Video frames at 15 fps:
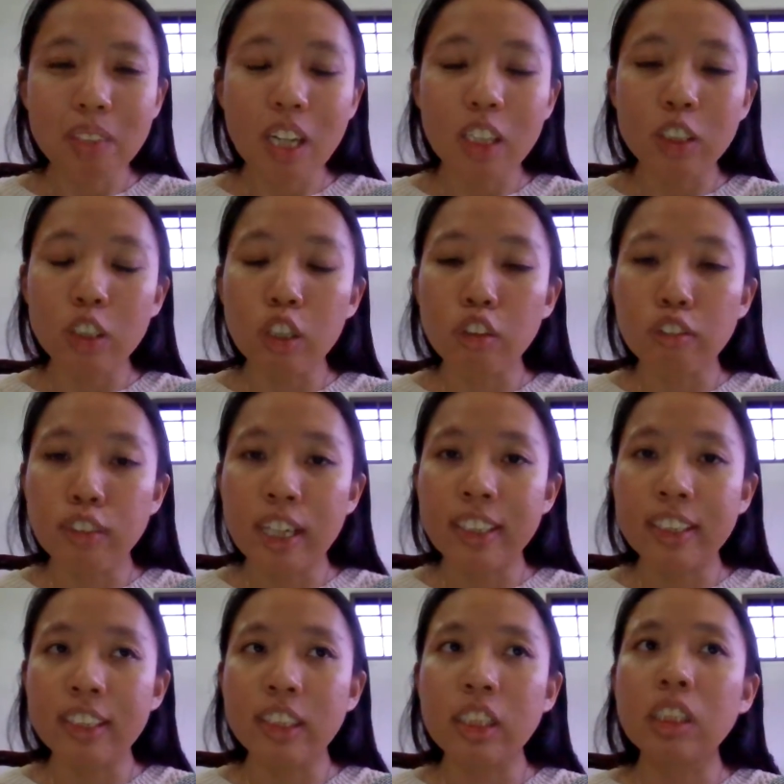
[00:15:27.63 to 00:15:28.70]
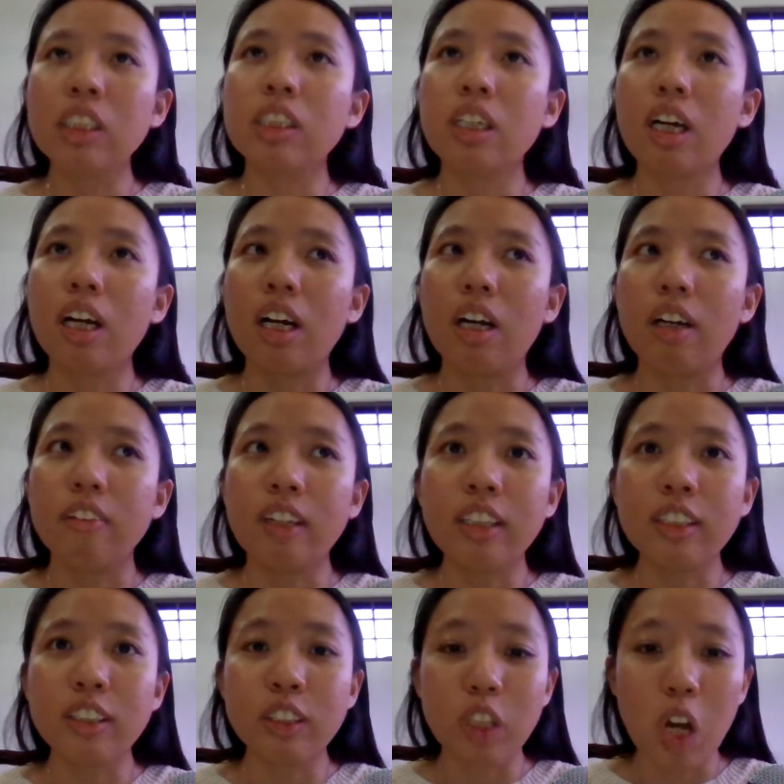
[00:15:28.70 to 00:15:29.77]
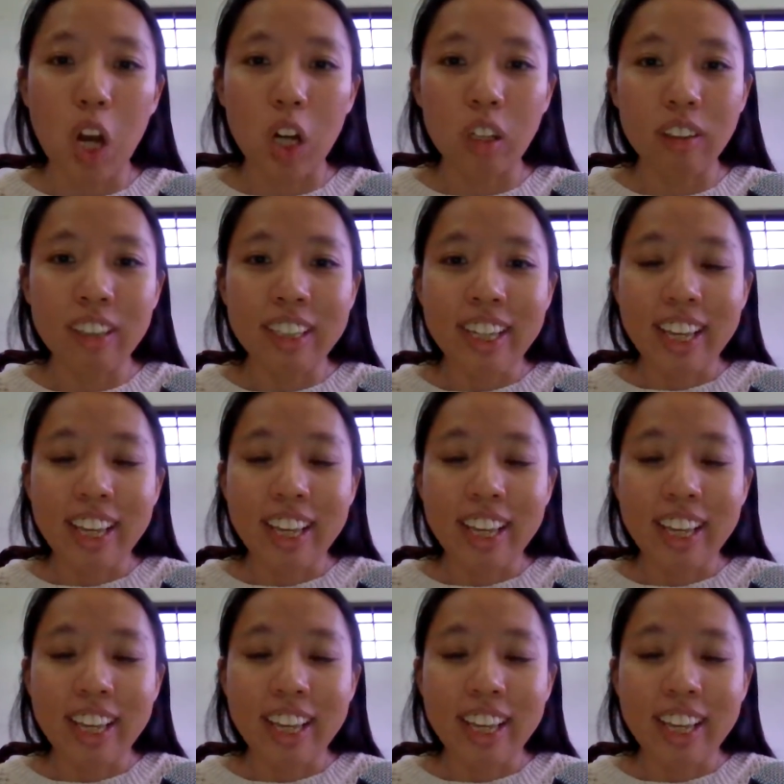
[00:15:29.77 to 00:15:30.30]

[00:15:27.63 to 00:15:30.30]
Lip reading: So that is all,